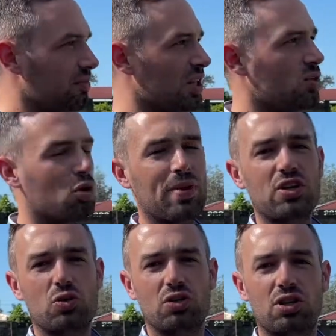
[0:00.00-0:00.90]
you want to make
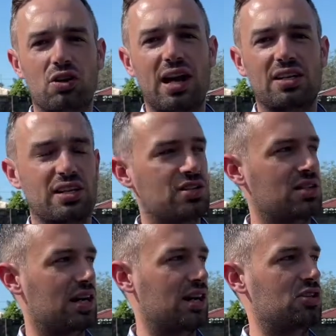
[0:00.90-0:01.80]
sure that you've got access,
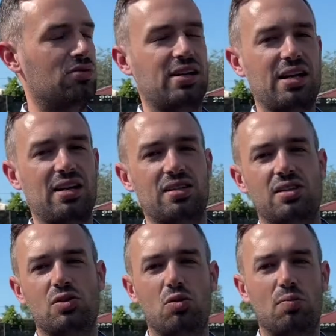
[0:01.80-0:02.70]
direct
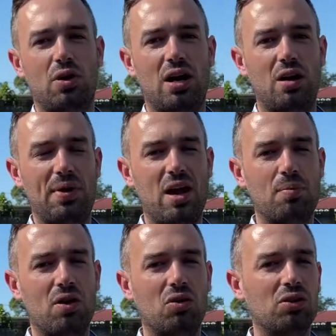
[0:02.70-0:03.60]
access to a power
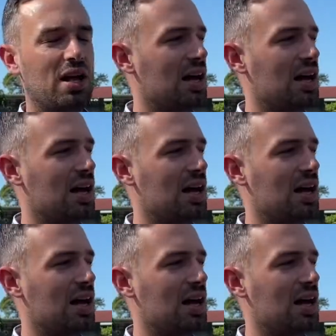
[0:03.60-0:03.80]
pole.